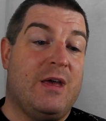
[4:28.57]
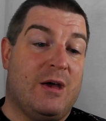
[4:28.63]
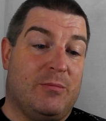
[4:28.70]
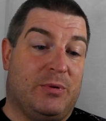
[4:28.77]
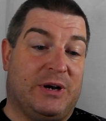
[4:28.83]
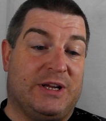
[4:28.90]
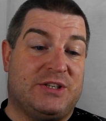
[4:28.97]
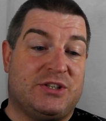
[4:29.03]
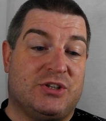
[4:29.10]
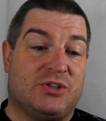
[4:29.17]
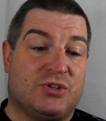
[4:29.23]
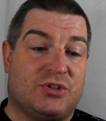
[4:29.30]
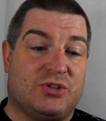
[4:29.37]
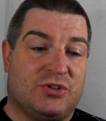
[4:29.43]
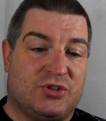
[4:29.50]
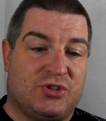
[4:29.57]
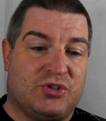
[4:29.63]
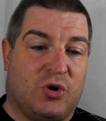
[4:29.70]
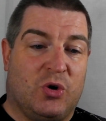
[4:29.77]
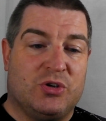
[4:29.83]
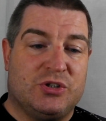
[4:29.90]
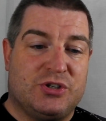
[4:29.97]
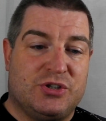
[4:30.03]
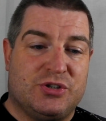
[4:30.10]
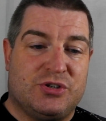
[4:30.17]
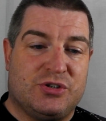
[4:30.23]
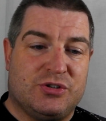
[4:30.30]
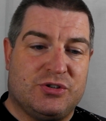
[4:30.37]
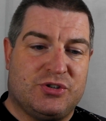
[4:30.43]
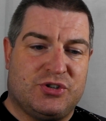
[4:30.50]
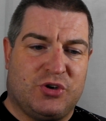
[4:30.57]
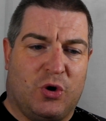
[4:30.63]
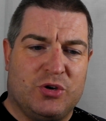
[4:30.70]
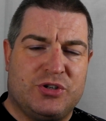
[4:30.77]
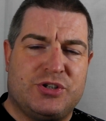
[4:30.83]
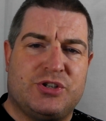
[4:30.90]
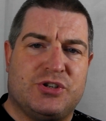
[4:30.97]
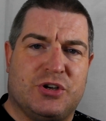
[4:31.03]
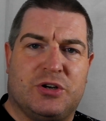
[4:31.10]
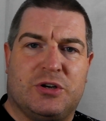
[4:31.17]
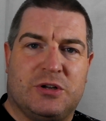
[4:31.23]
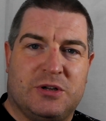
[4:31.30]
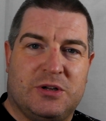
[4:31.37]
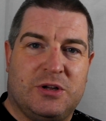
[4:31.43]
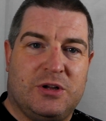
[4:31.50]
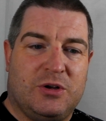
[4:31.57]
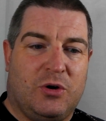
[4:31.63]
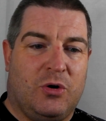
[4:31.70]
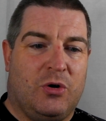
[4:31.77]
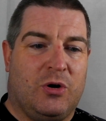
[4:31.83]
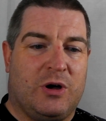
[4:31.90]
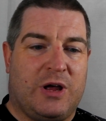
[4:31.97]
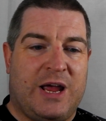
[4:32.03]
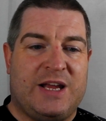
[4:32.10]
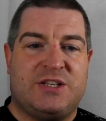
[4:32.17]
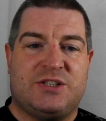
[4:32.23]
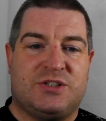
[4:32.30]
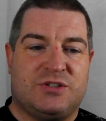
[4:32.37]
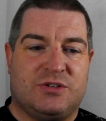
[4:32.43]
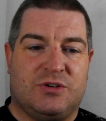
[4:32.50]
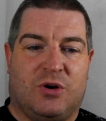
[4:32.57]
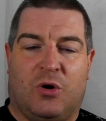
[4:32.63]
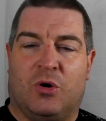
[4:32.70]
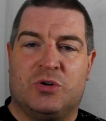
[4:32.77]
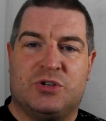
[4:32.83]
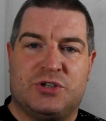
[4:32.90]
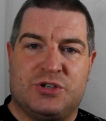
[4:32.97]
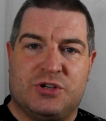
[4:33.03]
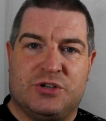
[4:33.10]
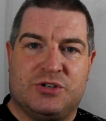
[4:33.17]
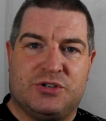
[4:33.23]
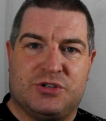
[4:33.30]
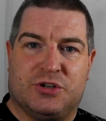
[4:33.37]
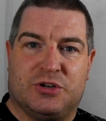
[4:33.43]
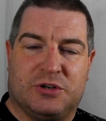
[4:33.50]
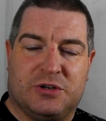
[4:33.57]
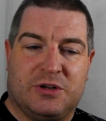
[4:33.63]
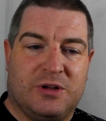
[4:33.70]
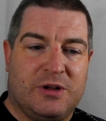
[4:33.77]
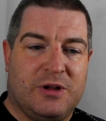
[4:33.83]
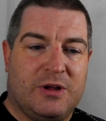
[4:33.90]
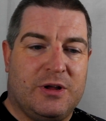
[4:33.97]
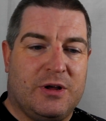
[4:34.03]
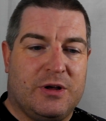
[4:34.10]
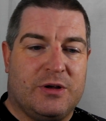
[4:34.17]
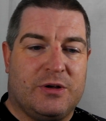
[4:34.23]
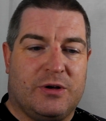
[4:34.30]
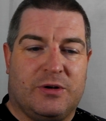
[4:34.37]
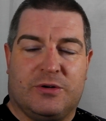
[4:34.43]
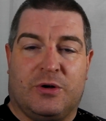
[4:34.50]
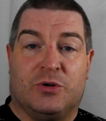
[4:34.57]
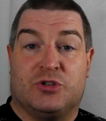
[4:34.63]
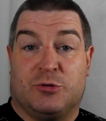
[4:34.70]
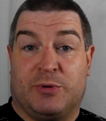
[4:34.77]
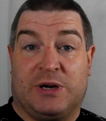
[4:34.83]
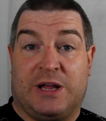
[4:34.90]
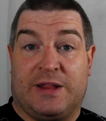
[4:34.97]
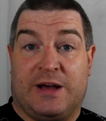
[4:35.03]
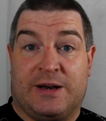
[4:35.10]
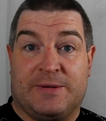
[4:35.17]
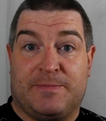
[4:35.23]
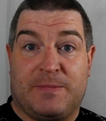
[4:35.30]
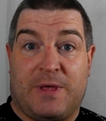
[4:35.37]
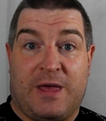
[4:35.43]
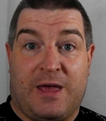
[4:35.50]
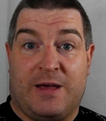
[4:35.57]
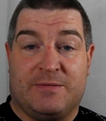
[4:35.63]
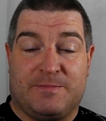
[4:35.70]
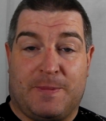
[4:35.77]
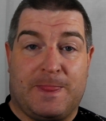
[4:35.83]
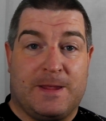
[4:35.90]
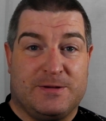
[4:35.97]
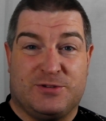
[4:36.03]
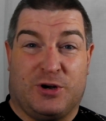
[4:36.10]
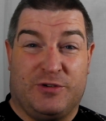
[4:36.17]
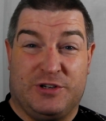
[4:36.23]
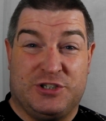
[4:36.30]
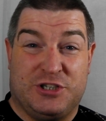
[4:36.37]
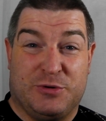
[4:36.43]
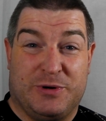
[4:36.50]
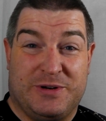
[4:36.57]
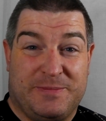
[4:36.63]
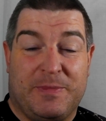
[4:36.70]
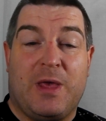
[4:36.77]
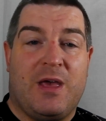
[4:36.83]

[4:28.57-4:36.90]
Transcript: but it's Sauntson or S Auntson or something like that. Uh, sorry, Stuart.